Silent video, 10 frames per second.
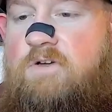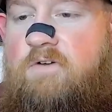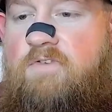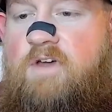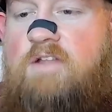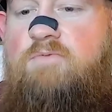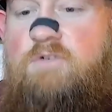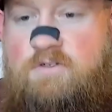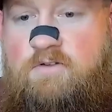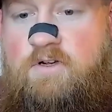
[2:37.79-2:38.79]
So if that's
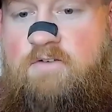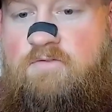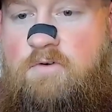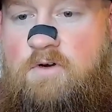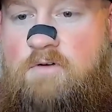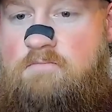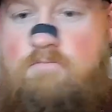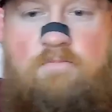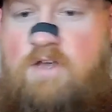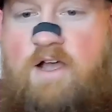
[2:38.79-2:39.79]
what you're looking for,
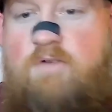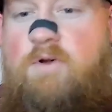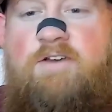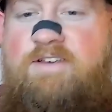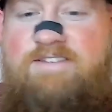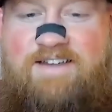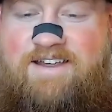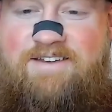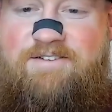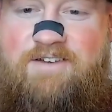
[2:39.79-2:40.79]
the IUL isn't
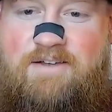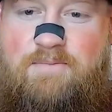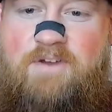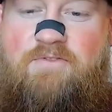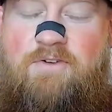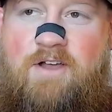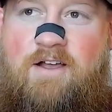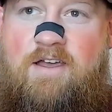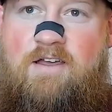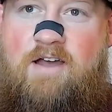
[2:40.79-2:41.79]
any good. But if you're
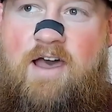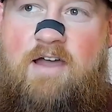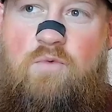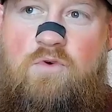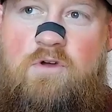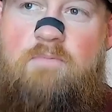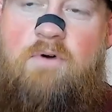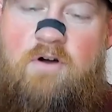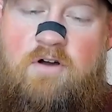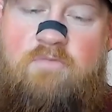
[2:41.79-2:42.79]
like, hey, I want
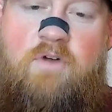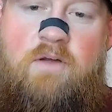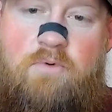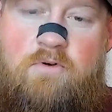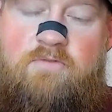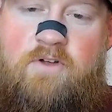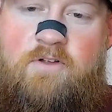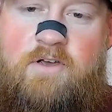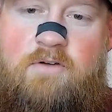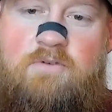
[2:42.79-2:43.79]
part of my
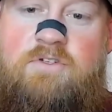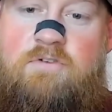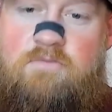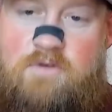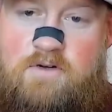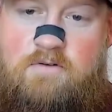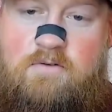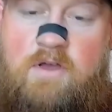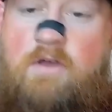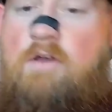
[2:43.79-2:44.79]
portfolio to
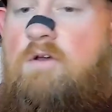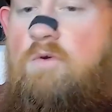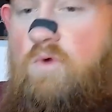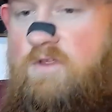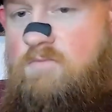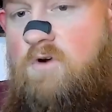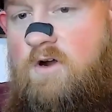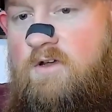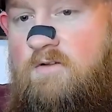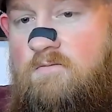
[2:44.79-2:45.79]
grow with the
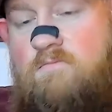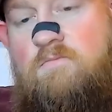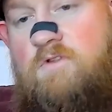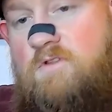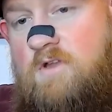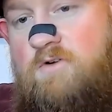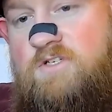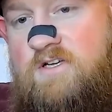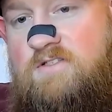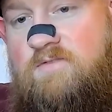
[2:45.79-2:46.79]
market with no
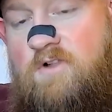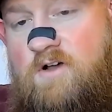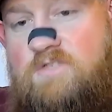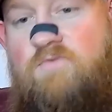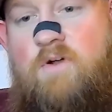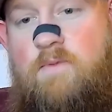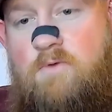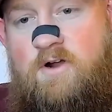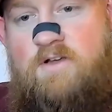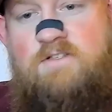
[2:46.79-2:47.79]
chance of loss from the
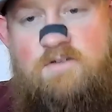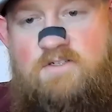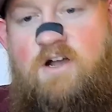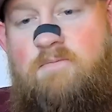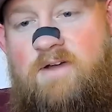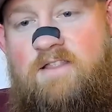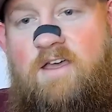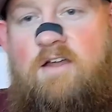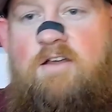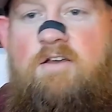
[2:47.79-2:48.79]
market, so I'll talk about
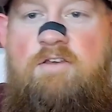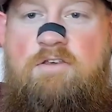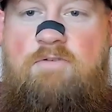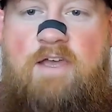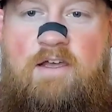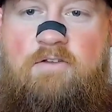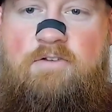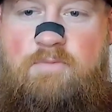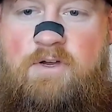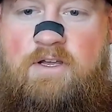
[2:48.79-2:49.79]
that, you can
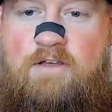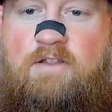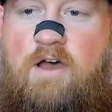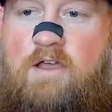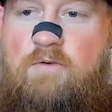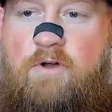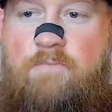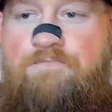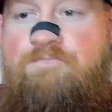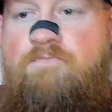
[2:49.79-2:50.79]
lose money in the IUL,